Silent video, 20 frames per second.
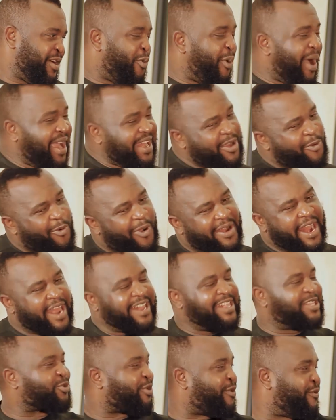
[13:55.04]
While the one
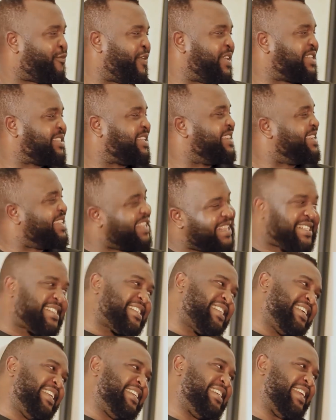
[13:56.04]
that is confessing
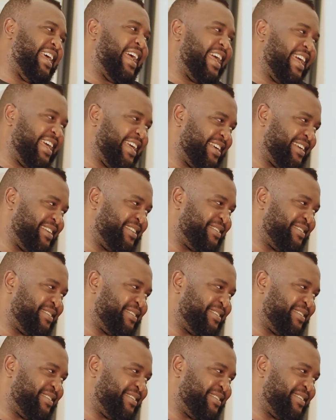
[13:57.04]
is still there.